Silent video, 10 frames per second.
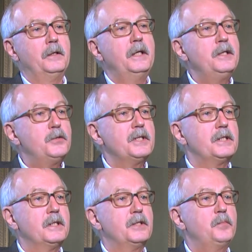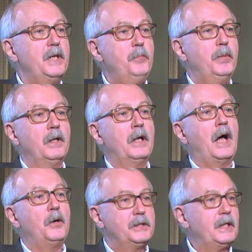interested people
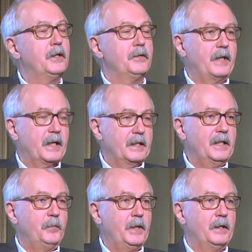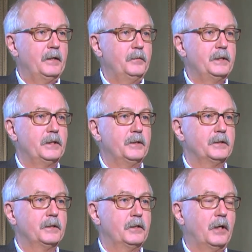outside of academia with
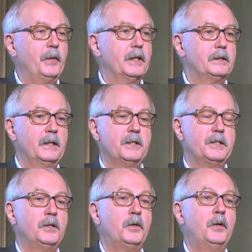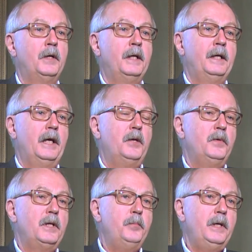those topics. And so it
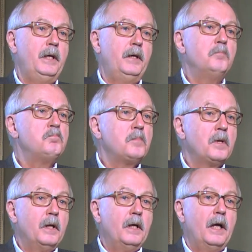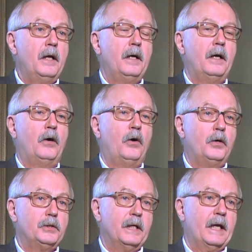will be
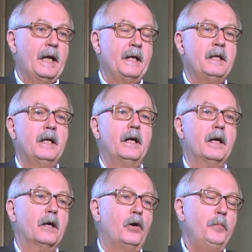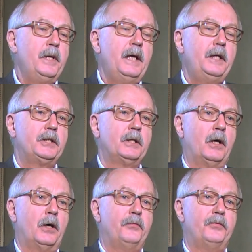also again a combination
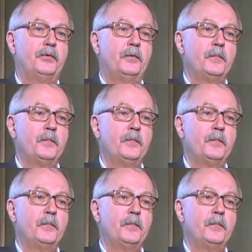of